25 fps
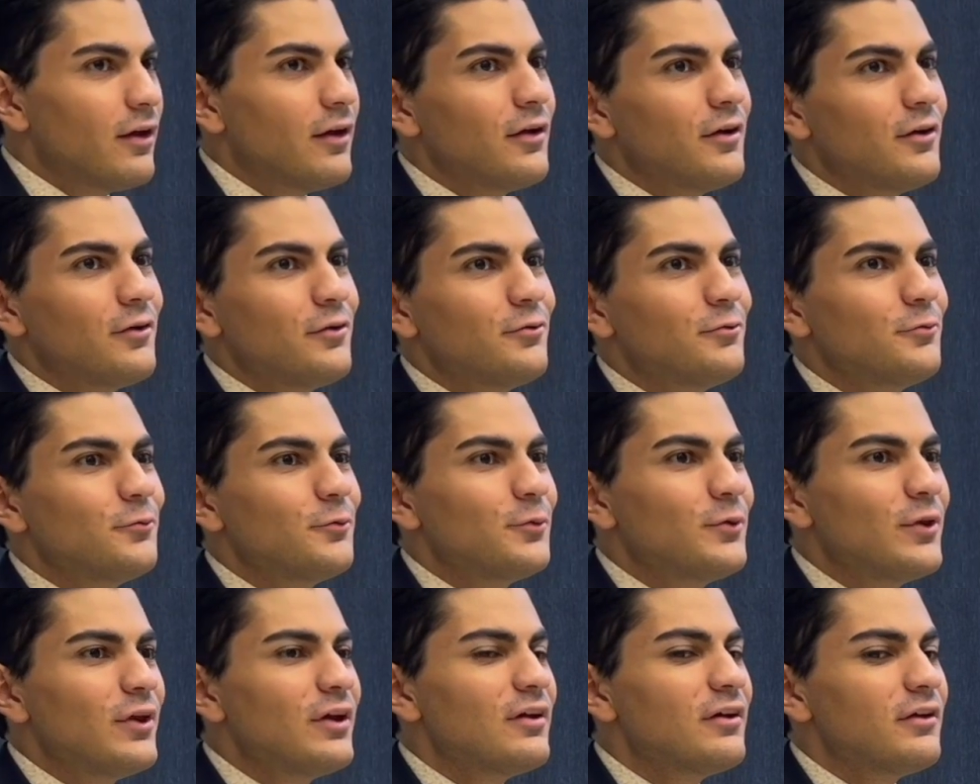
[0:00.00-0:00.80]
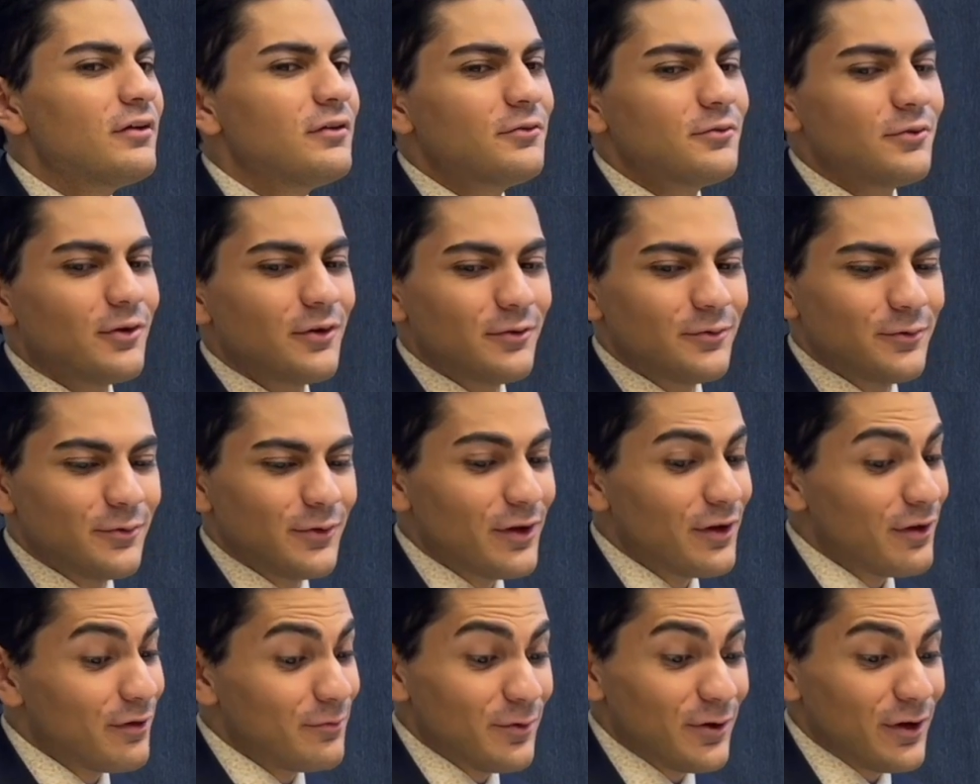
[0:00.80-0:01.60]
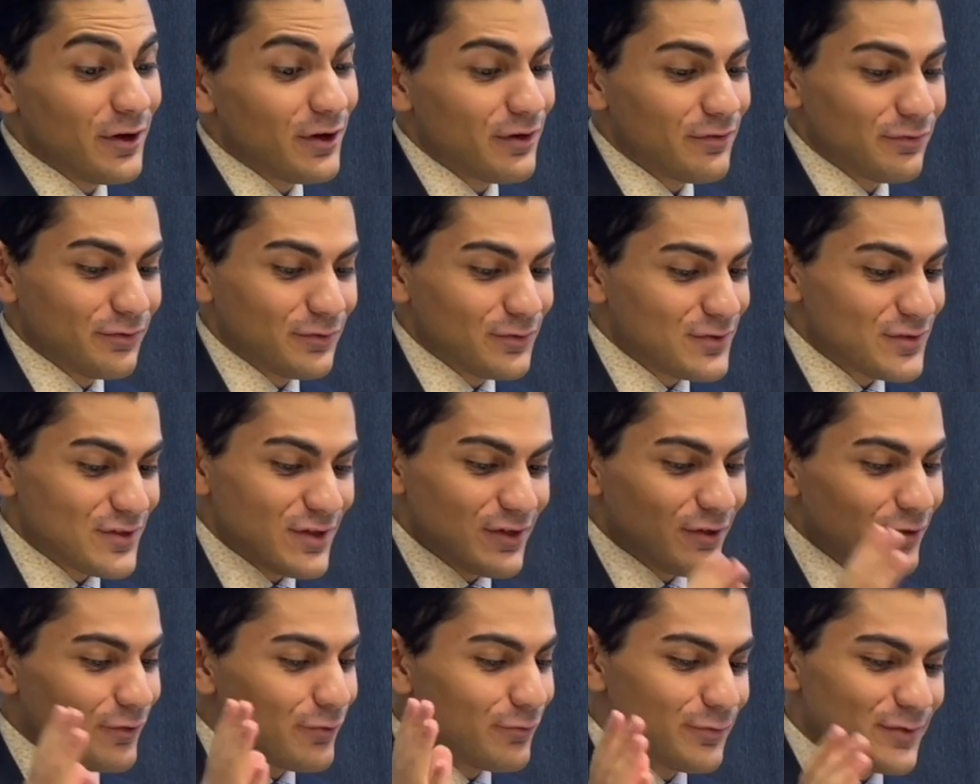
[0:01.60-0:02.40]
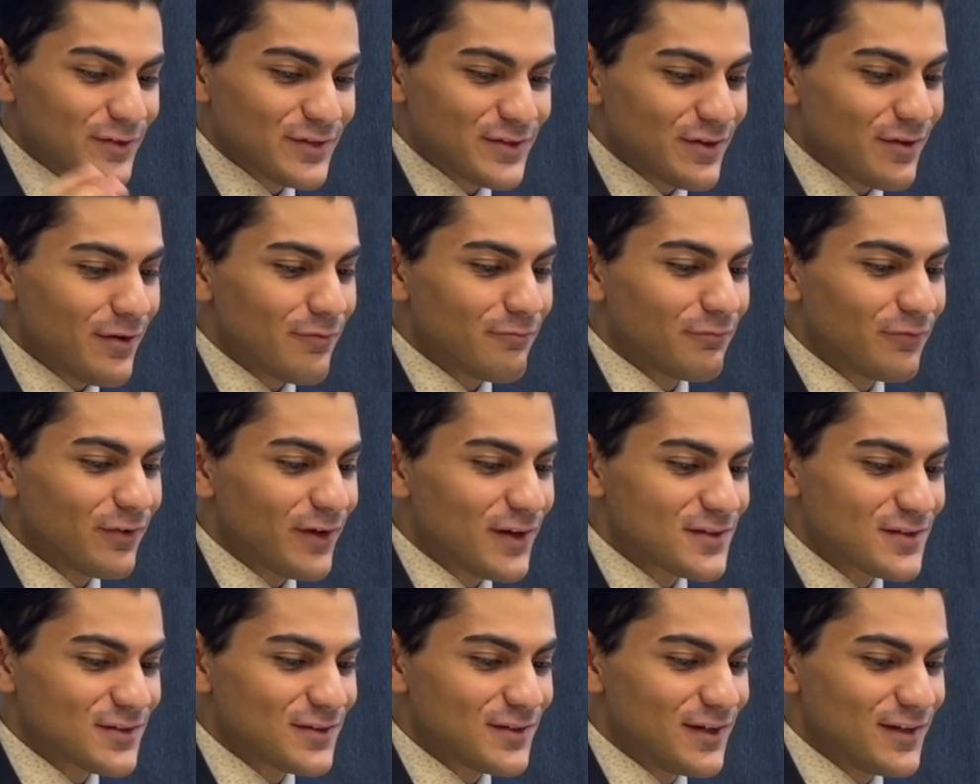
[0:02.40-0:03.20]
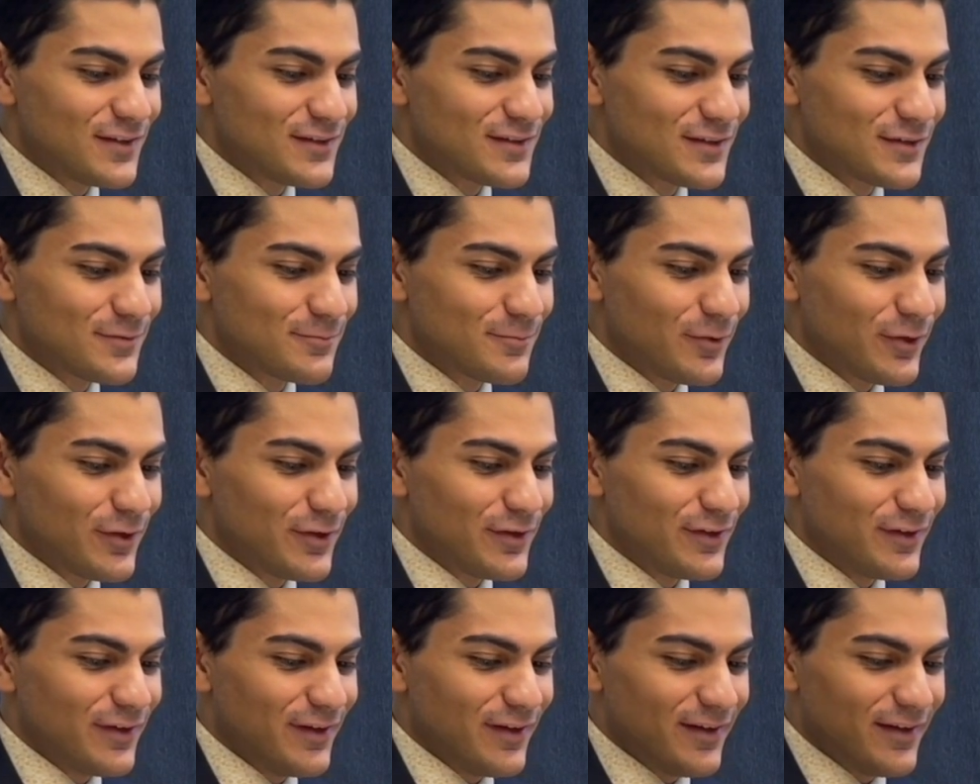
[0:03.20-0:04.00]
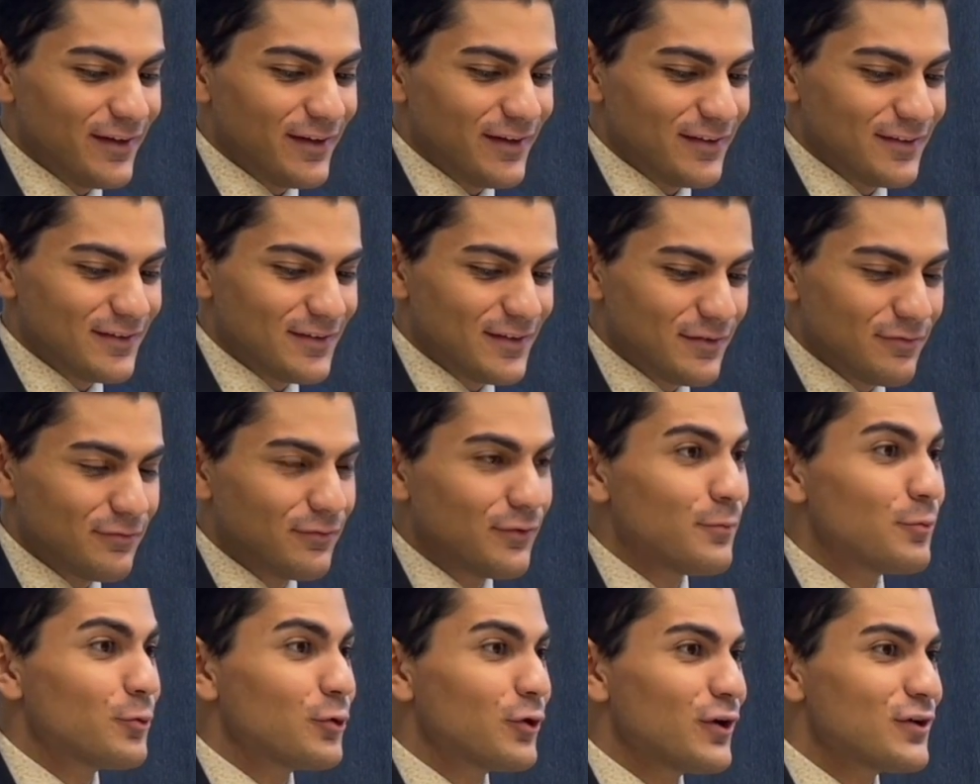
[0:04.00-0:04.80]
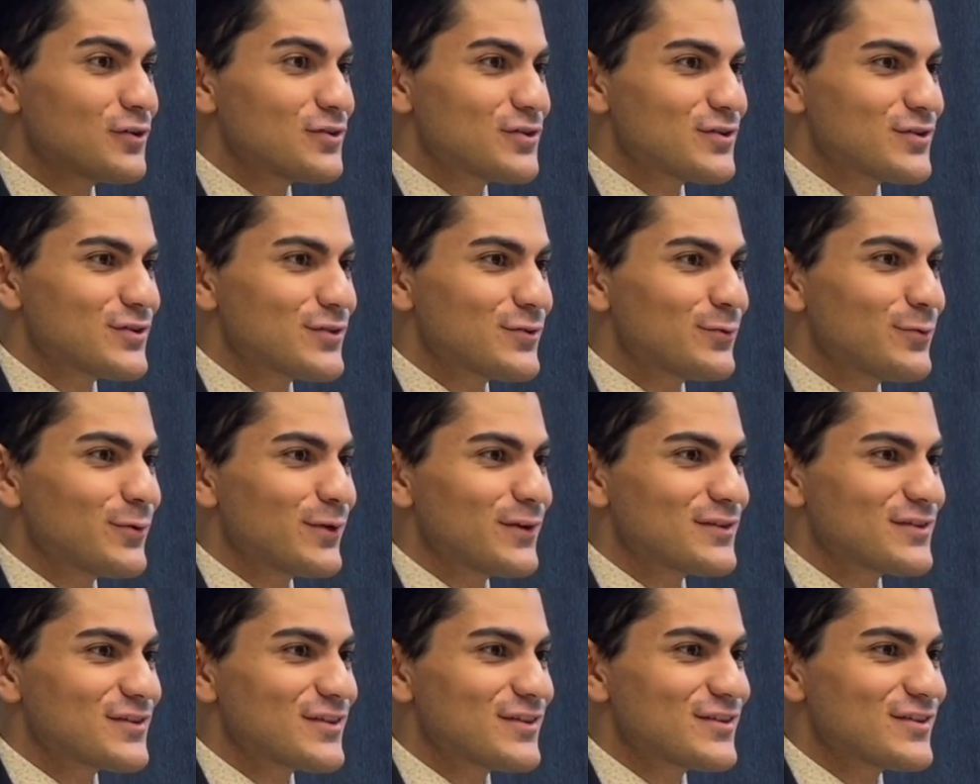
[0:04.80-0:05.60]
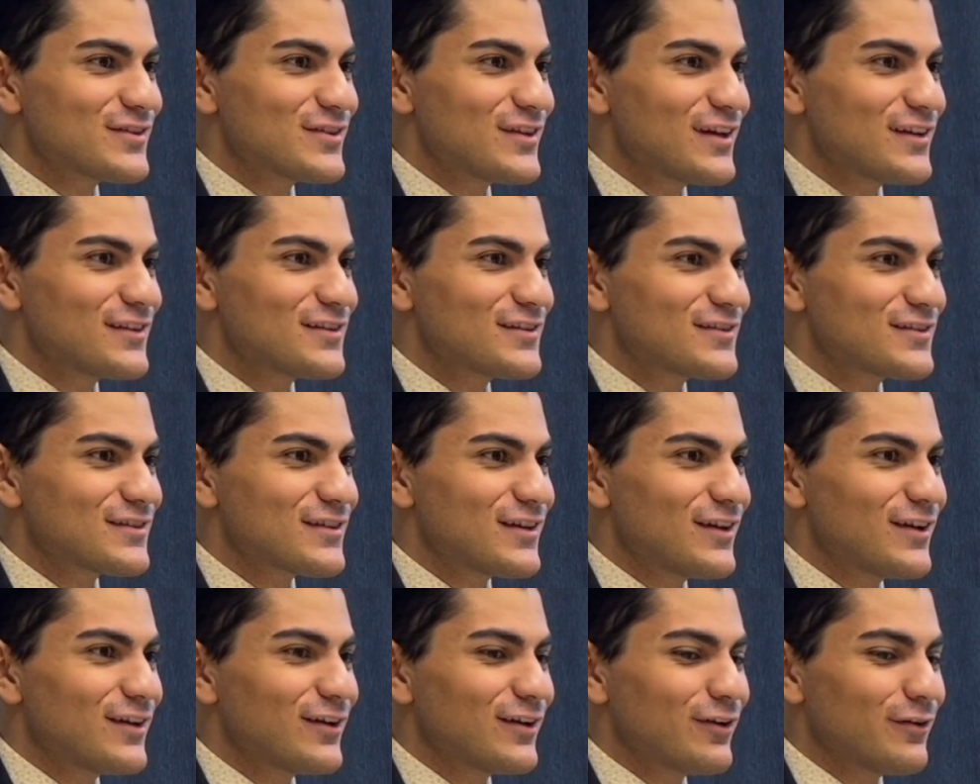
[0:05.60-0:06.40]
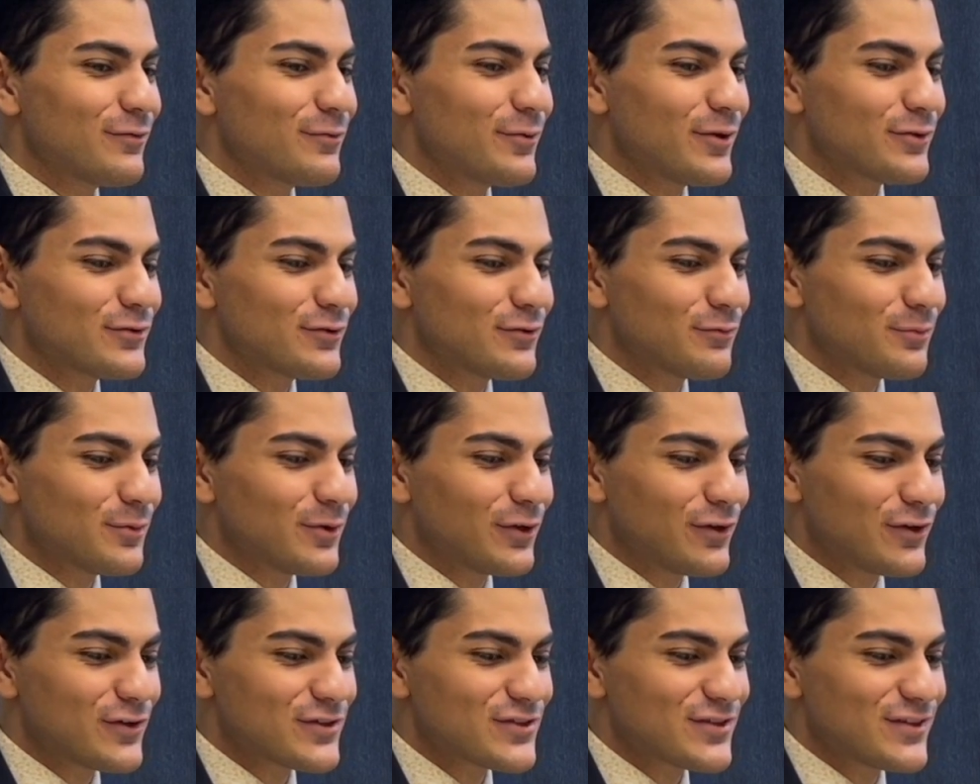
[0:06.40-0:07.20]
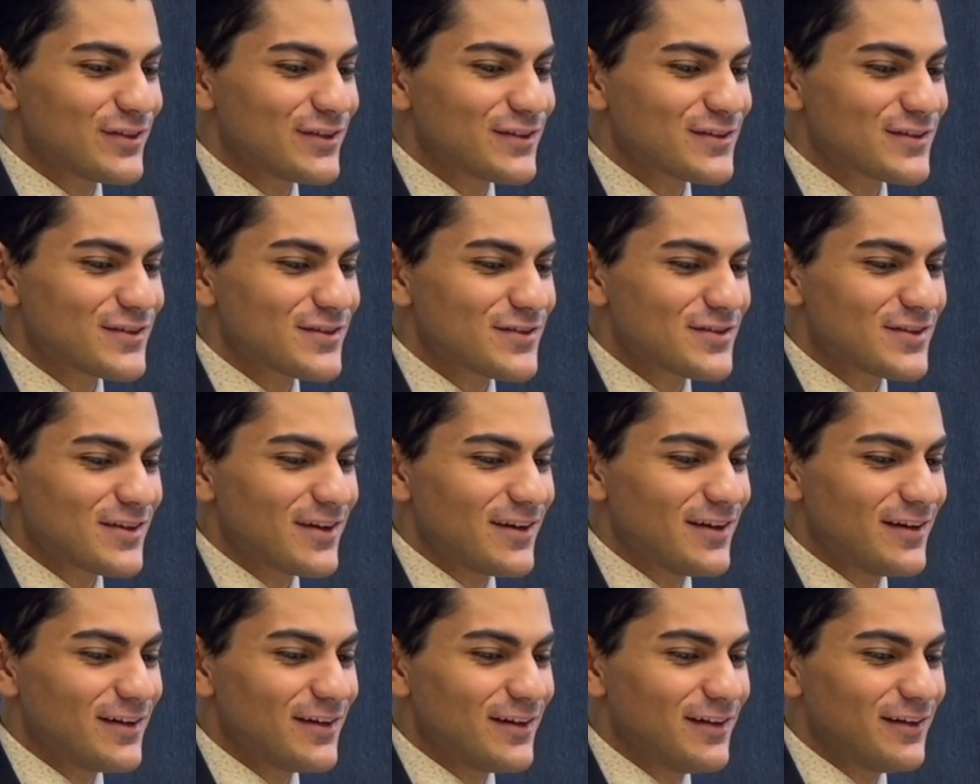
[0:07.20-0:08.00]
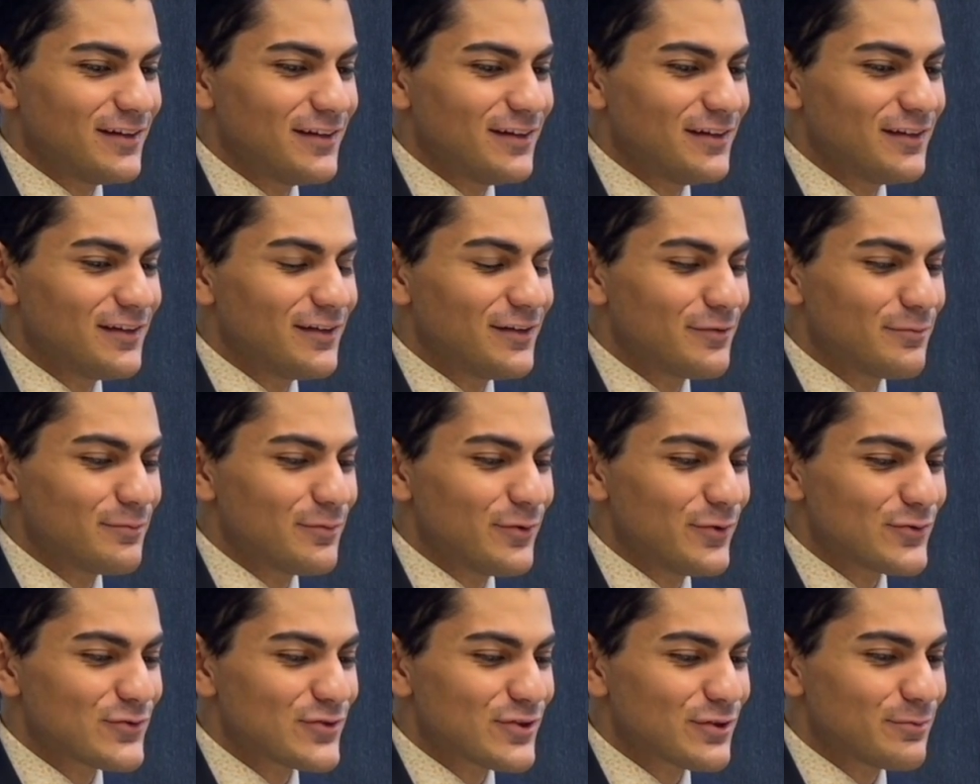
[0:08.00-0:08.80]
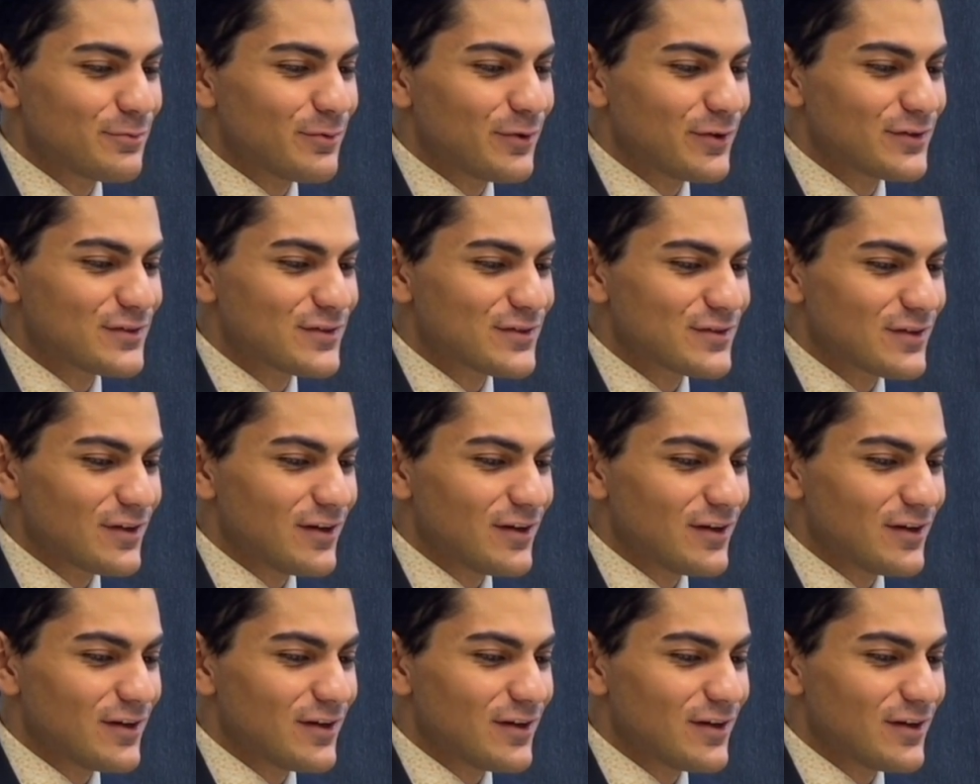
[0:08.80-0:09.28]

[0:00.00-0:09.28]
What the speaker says: percussionists. Yeah, I have to say, I always am fascinated by the Fibonacci sequences that come out of percussionists in Indian music. But